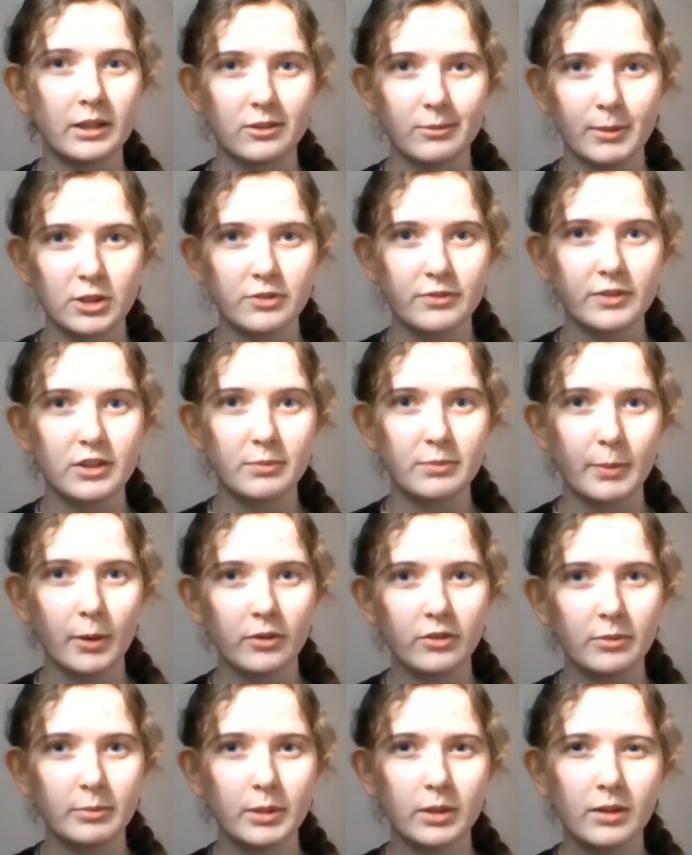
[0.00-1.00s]
much of it as
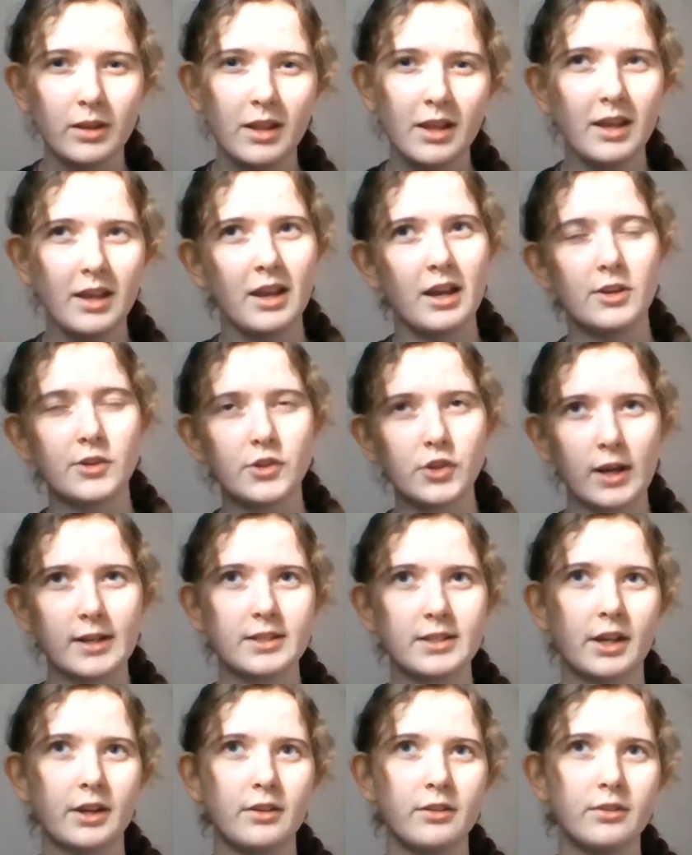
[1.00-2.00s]
possible and trying to
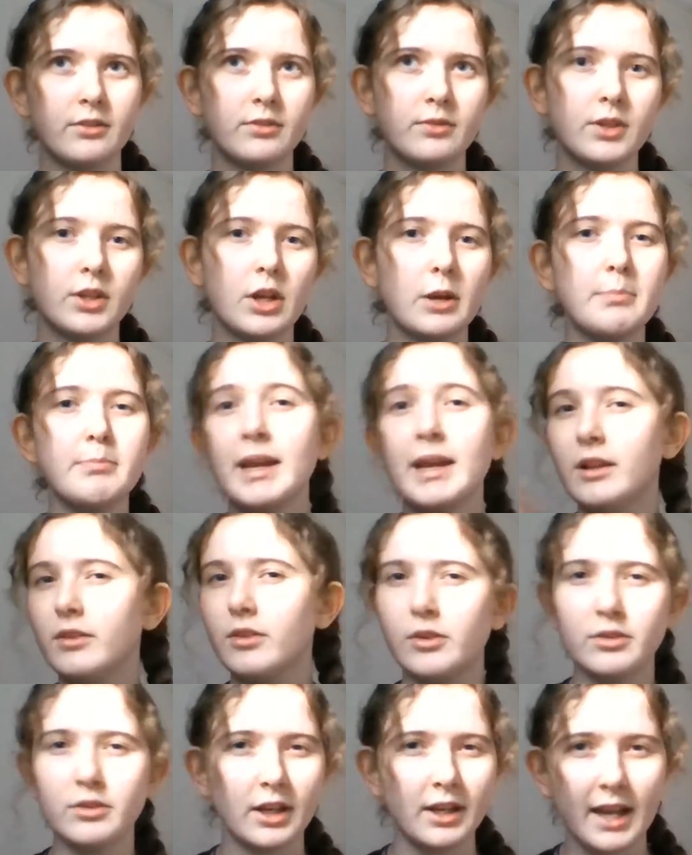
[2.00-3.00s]
kind of, you know, make
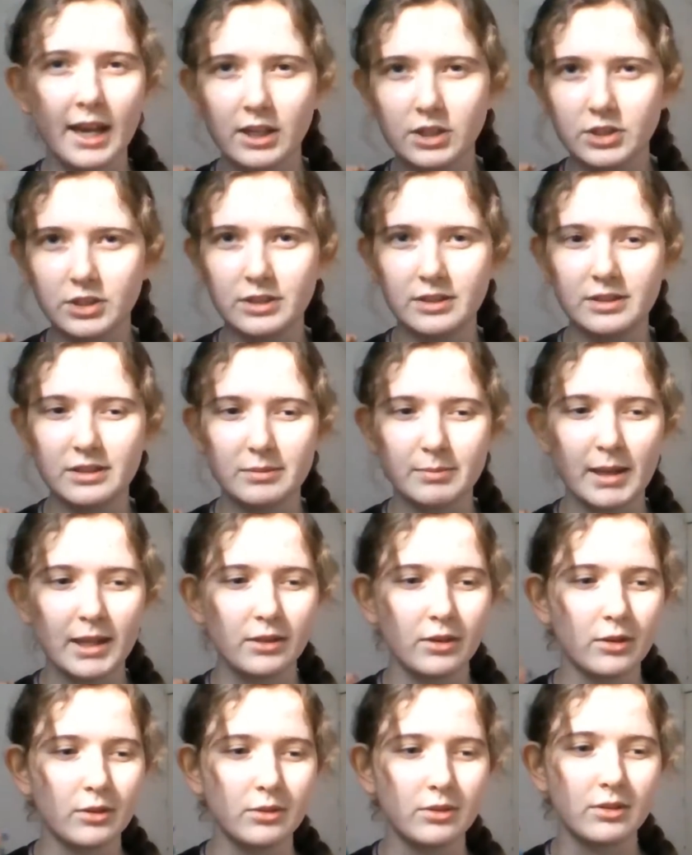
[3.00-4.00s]
those connections, make
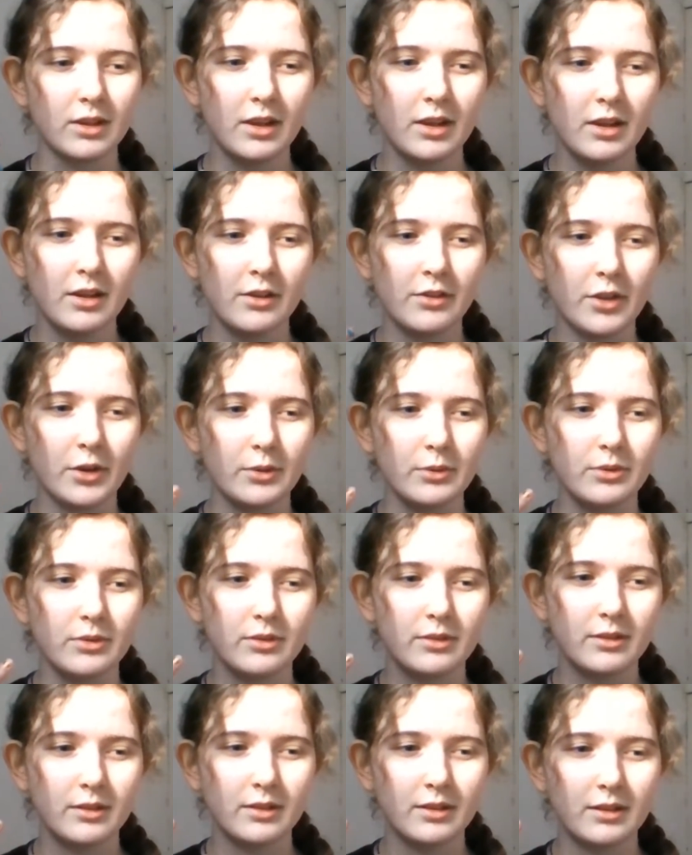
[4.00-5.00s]
those
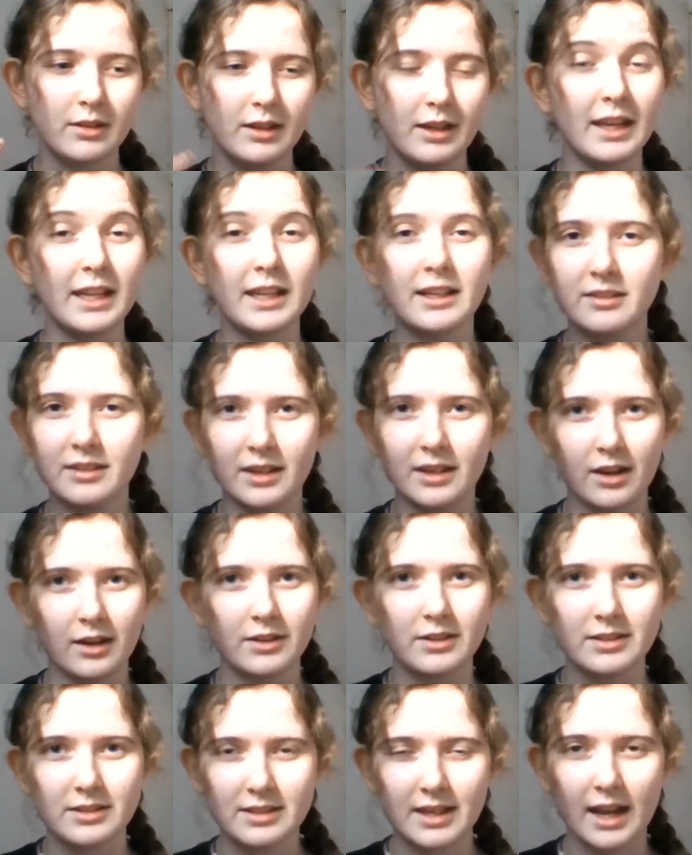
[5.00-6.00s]
links in
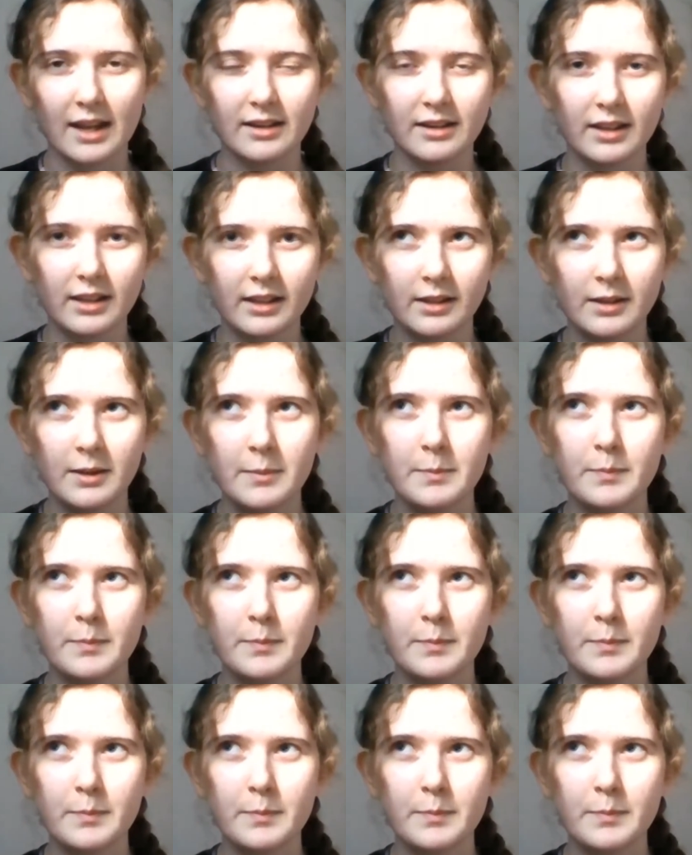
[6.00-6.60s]
understanding.